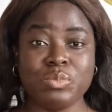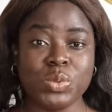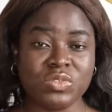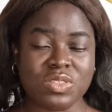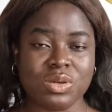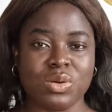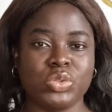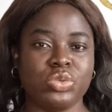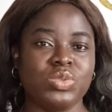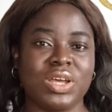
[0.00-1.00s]
moved the
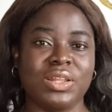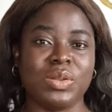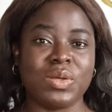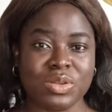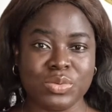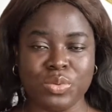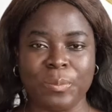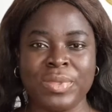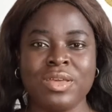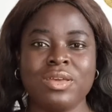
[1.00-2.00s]
courtroom to another room,